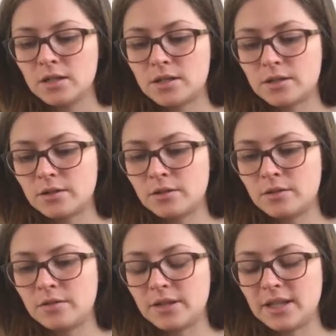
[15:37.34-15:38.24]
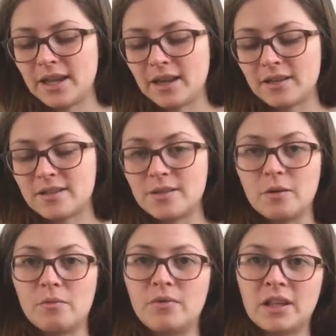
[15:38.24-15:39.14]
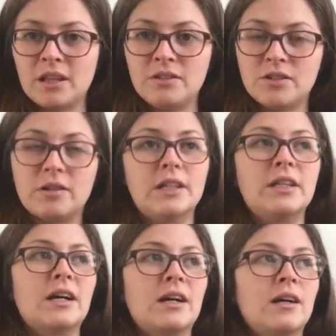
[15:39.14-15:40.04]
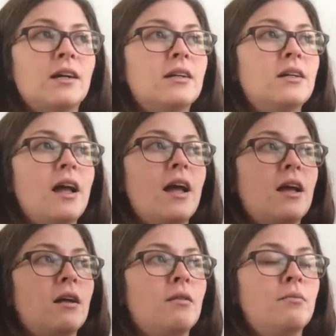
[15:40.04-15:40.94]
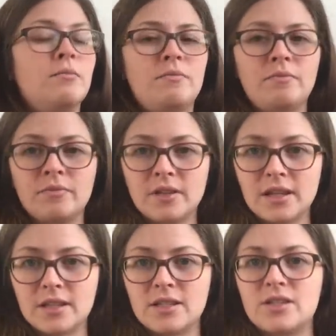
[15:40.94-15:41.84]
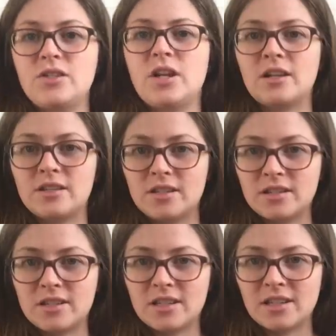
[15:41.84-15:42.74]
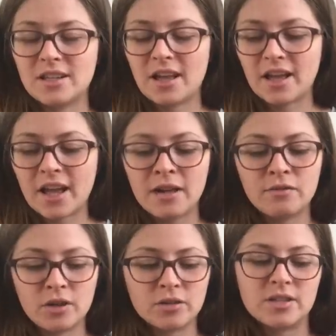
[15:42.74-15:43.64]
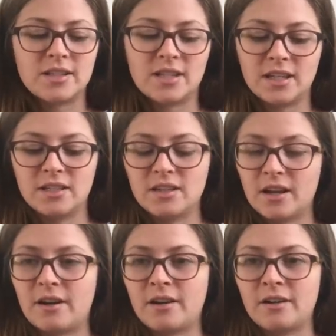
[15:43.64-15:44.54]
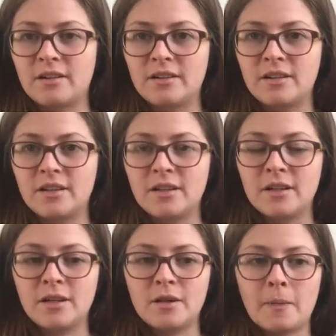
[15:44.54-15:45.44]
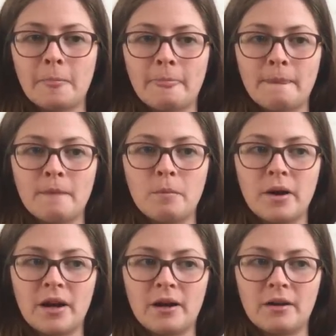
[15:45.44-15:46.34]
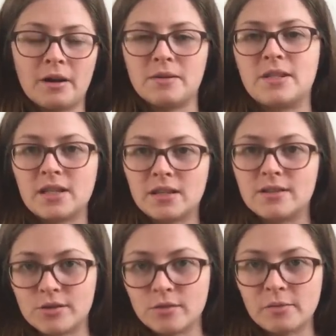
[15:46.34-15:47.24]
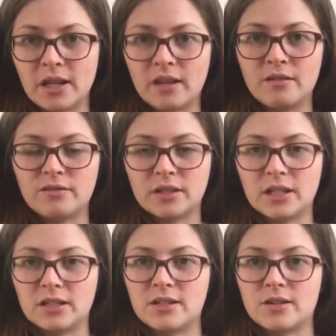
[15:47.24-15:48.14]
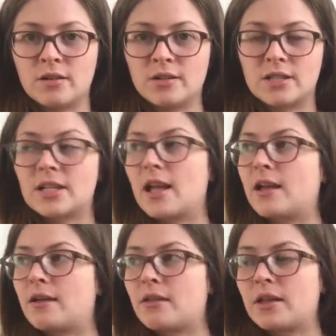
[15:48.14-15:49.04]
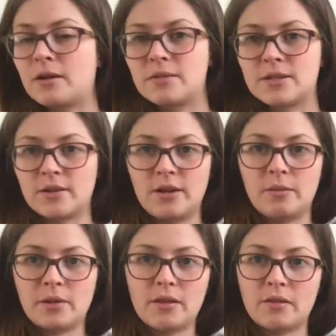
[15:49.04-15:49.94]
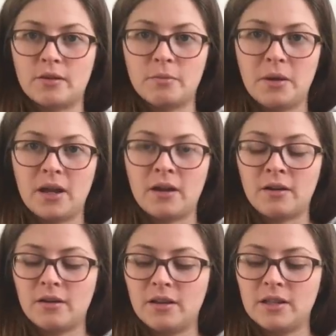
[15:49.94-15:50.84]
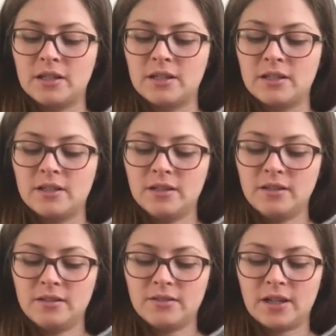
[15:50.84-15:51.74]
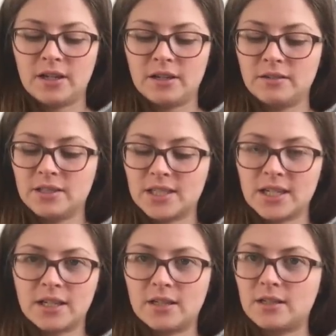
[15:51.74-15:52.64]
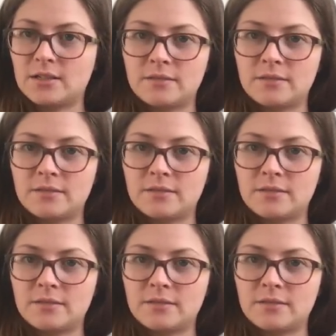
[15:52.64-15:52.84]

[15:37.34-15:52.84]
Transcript: So yeah, so I'm really enjoying that. It's just, I kind of got to the stage there where I was knitting so many vanilla socks, like I think I was nearly on my third pair, that I was like,